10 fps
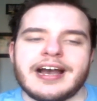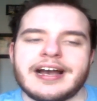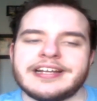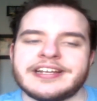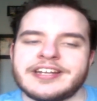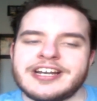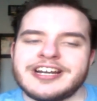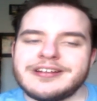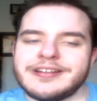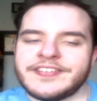I
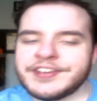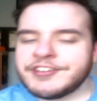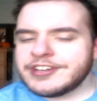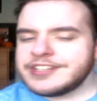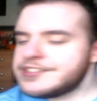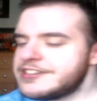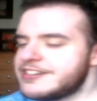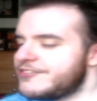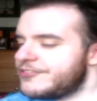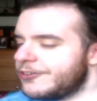cannot thank you guys
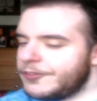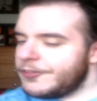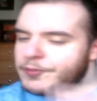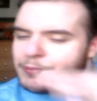enough for all the